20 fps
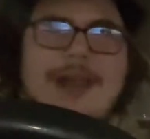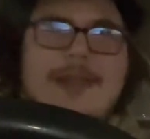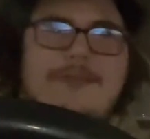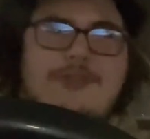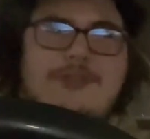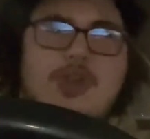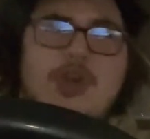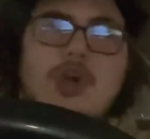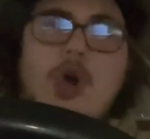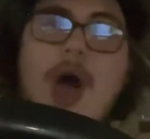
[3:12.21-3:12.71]
If
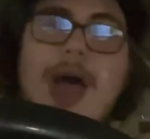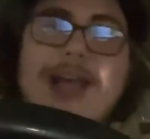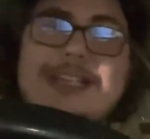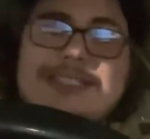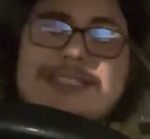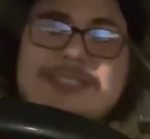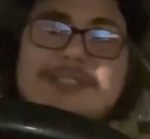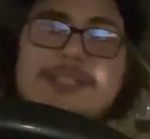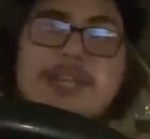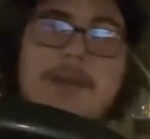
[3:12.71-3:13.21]
you
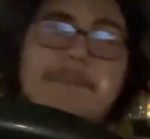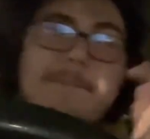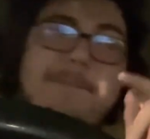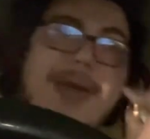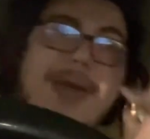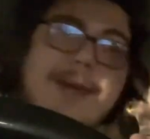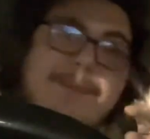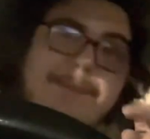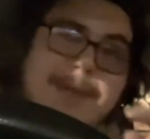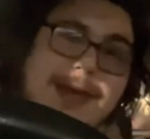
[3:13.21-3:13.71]
guys can
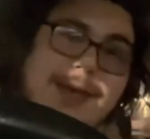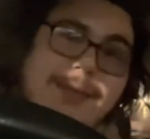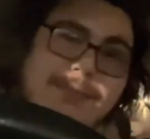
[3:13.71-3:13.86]
beat me,